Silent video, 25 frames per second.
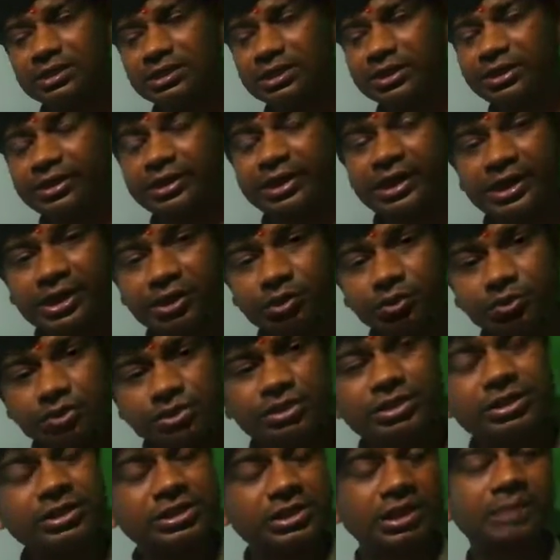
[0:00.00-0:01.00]

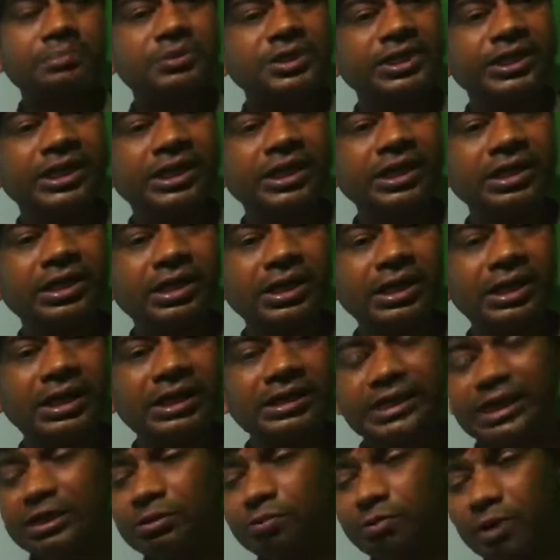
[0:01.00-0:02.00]
reduced the subsidy,
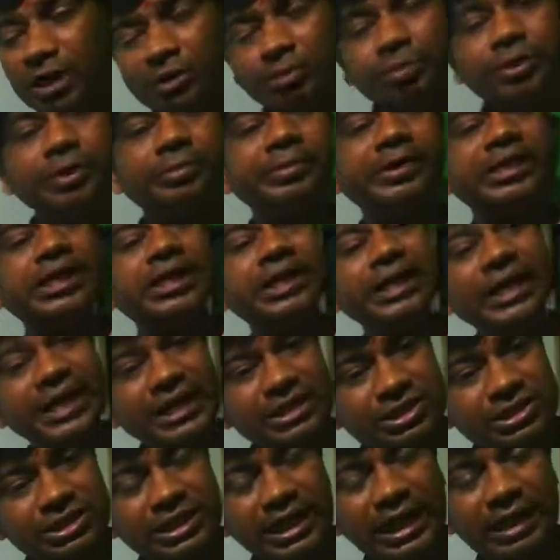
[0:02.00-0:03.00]
then what would be the
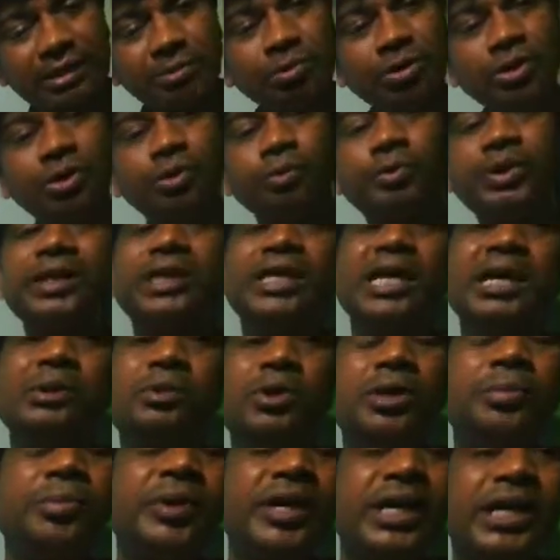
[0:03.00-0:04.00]
next time when they
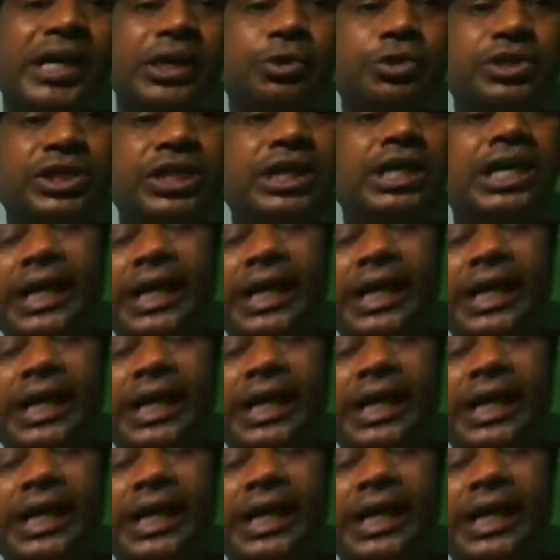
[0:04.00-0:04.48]
would be reducing?